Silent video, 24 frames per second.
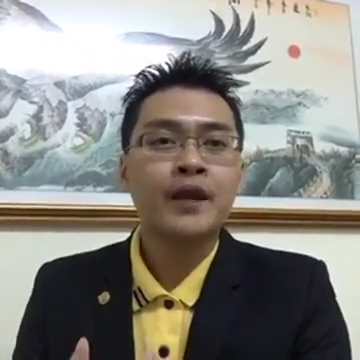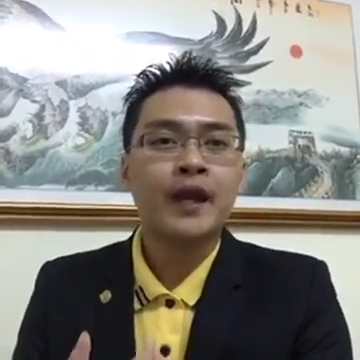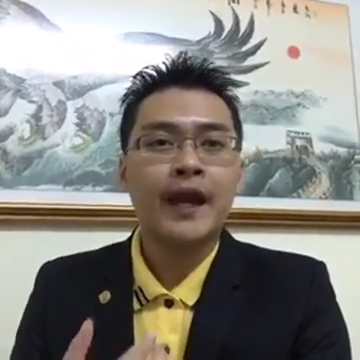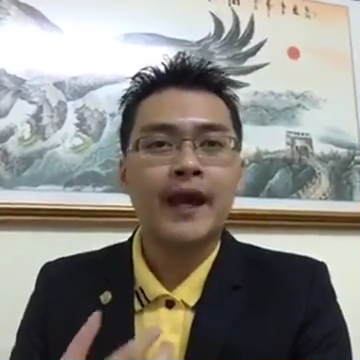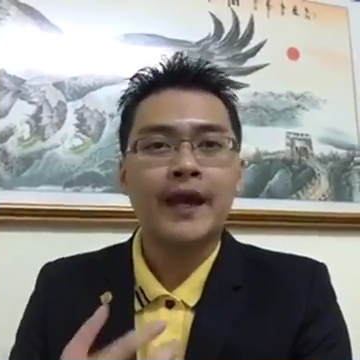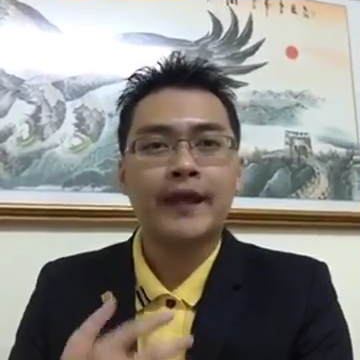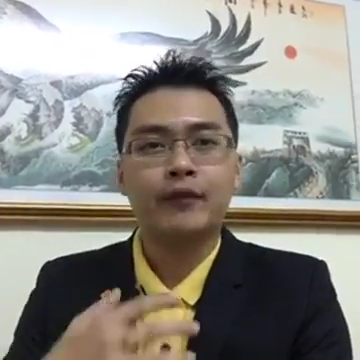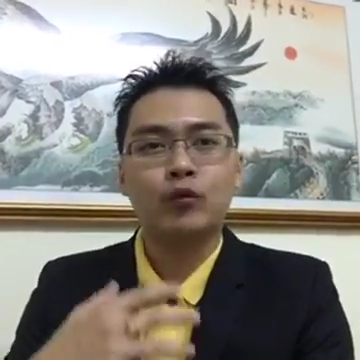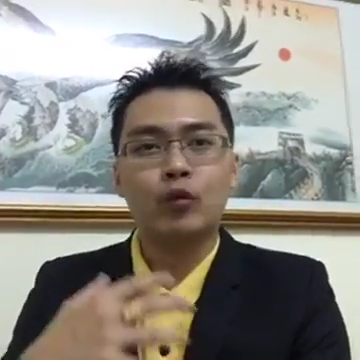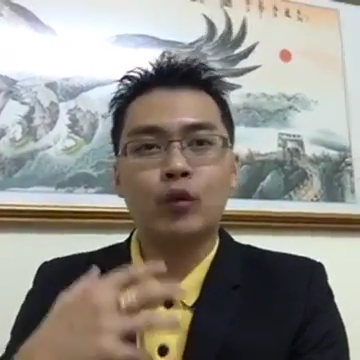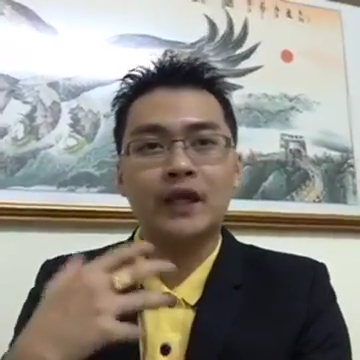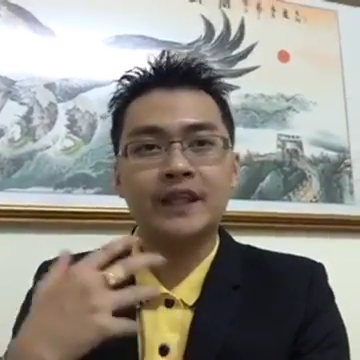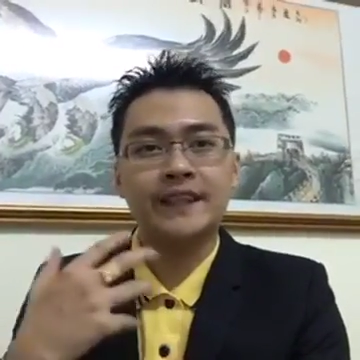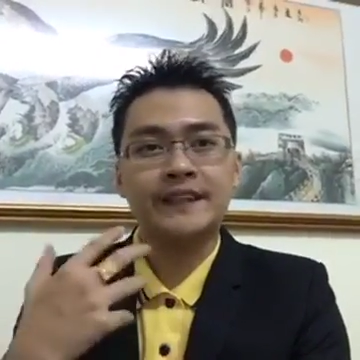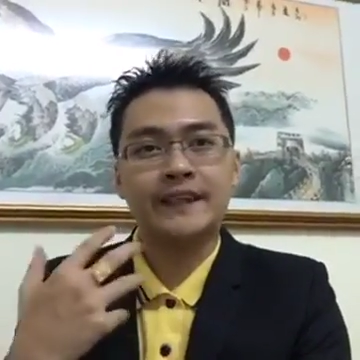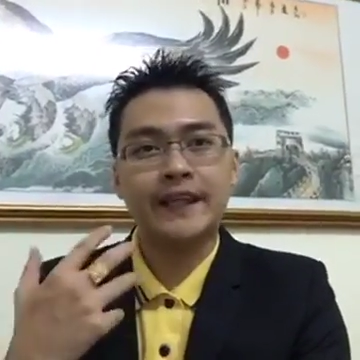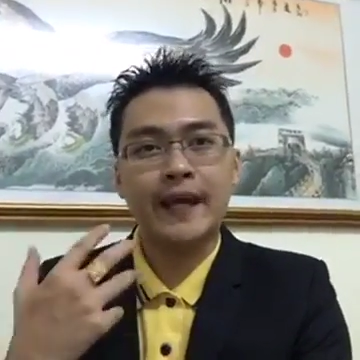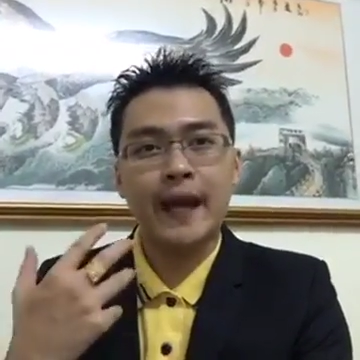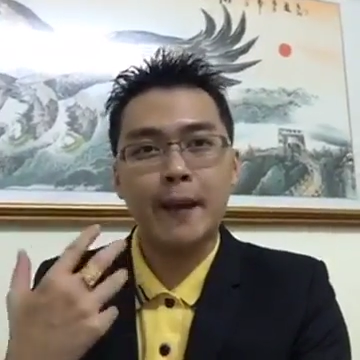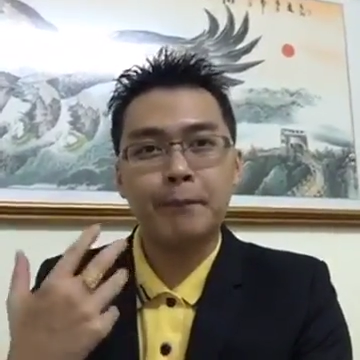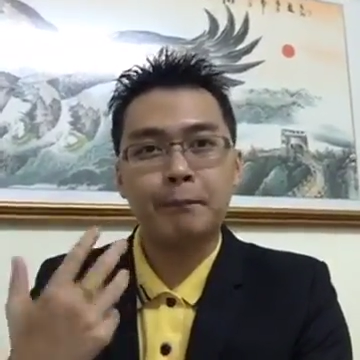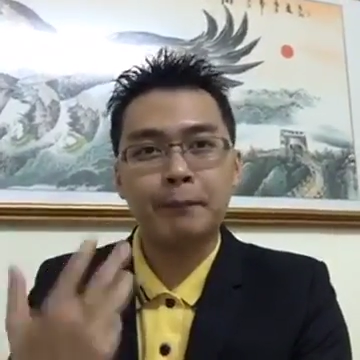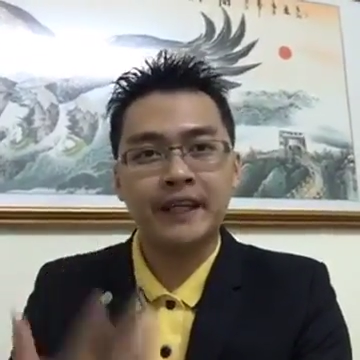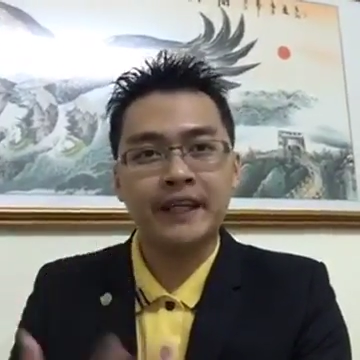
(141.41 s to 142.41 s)
and what is
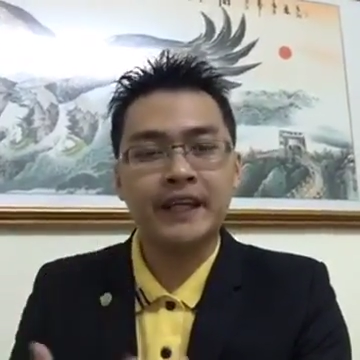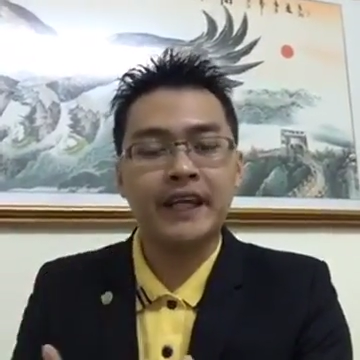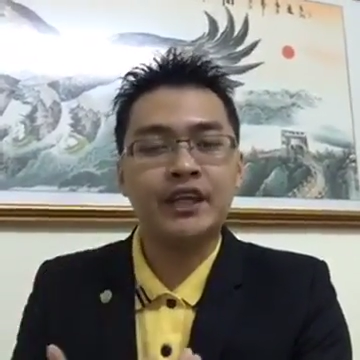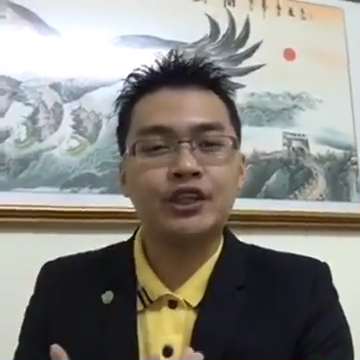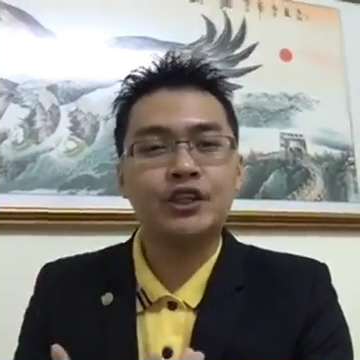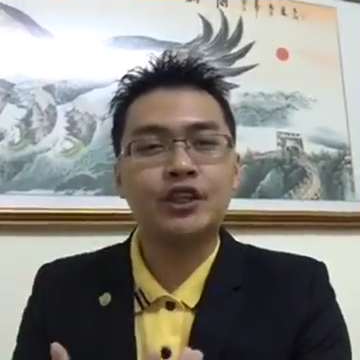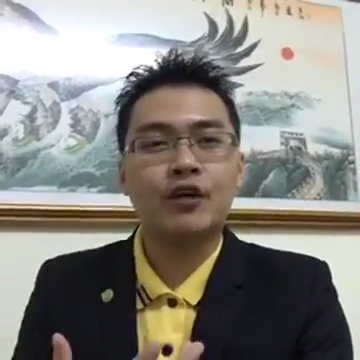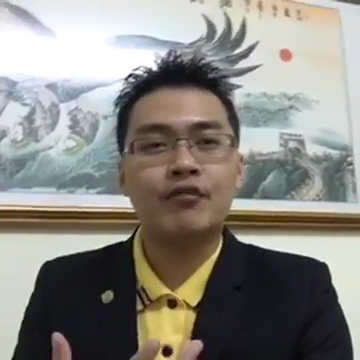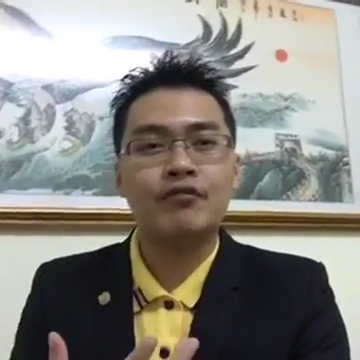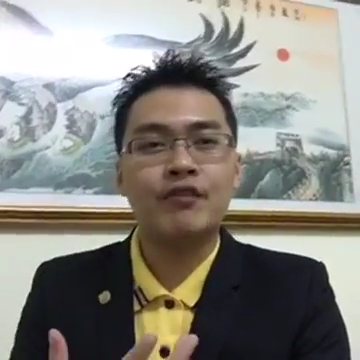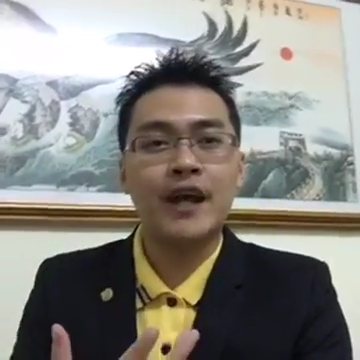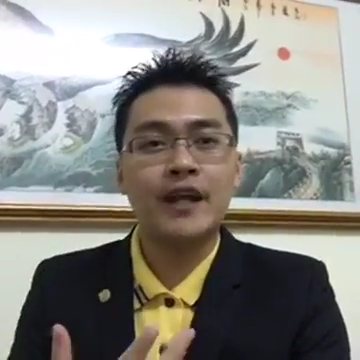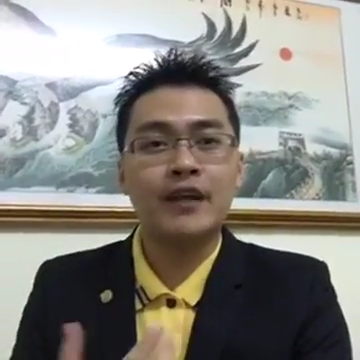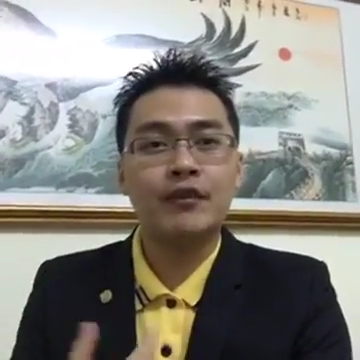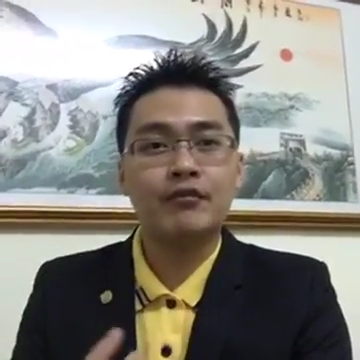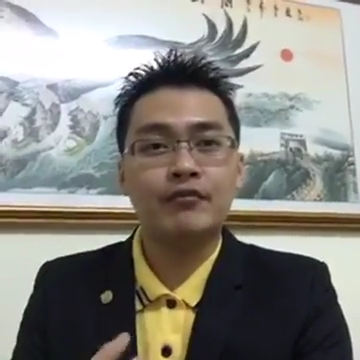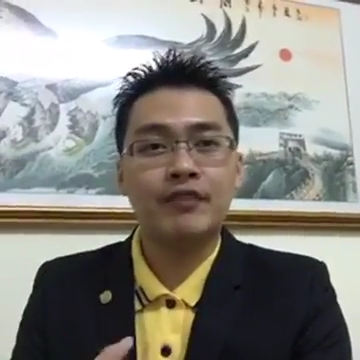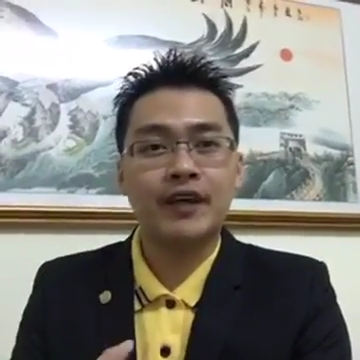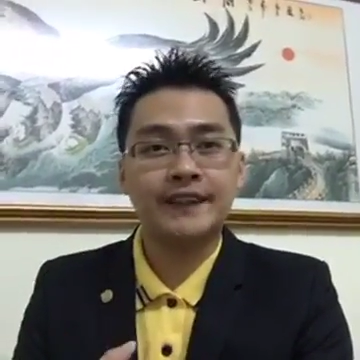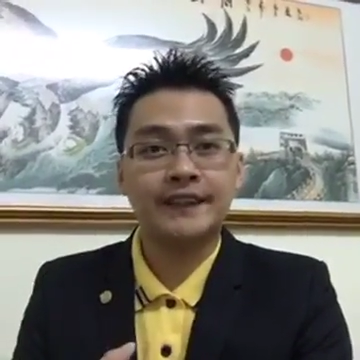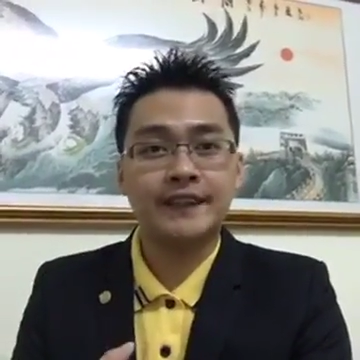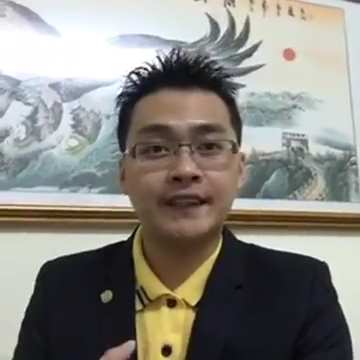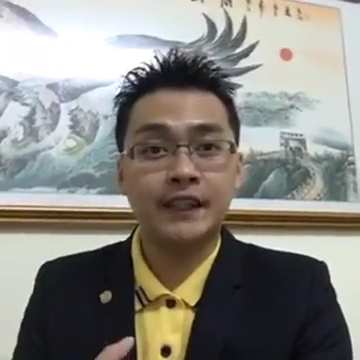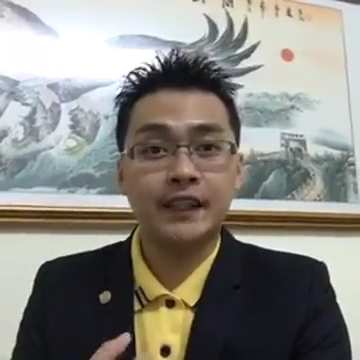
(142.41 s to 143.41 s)
the application of value
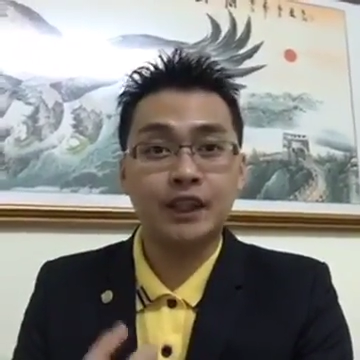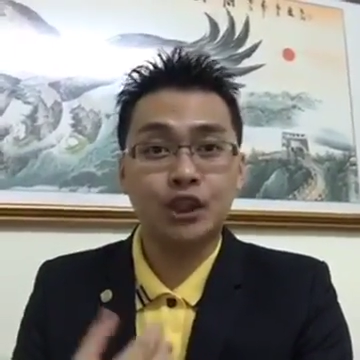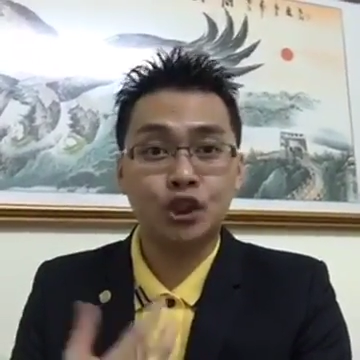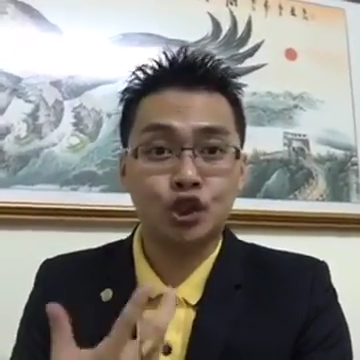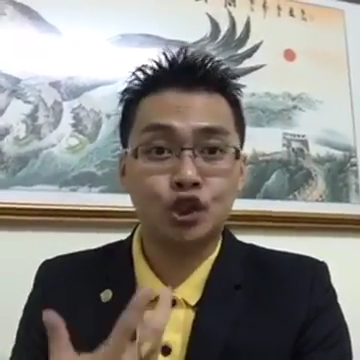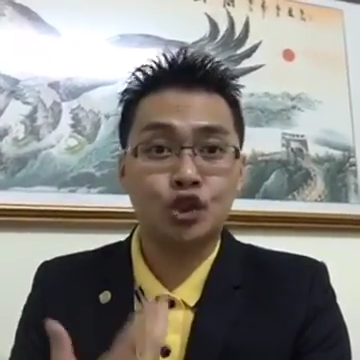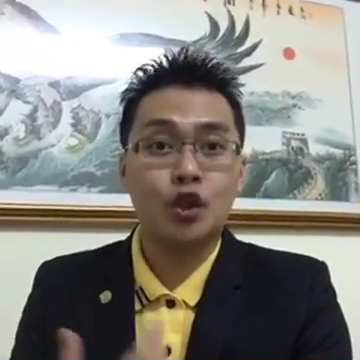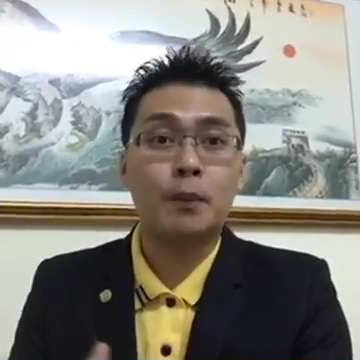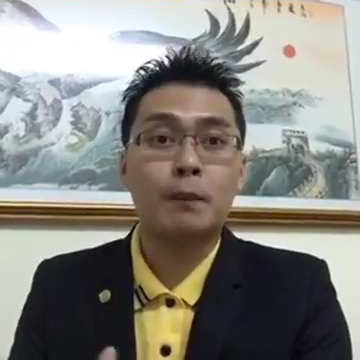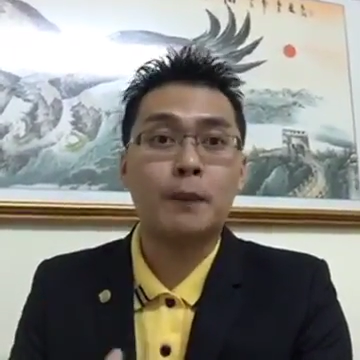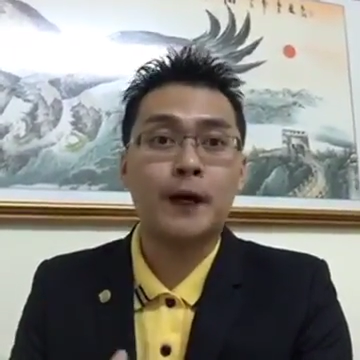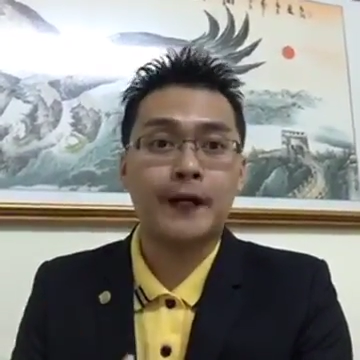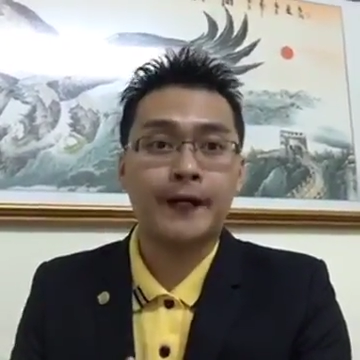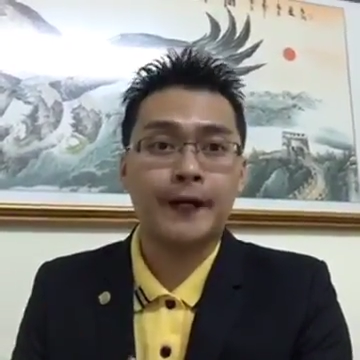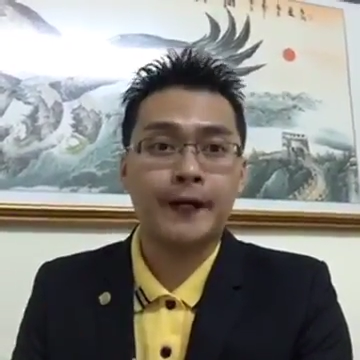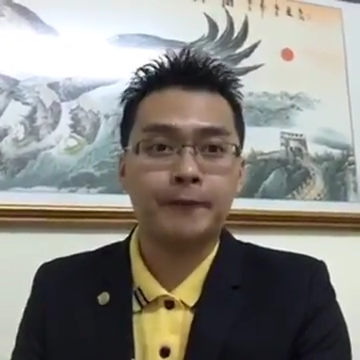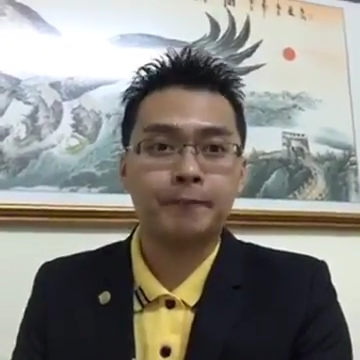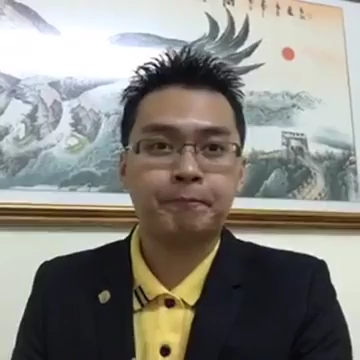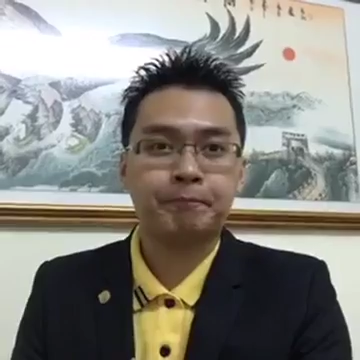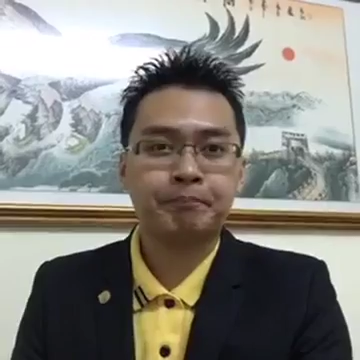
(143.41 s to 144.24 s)
investing in stock market.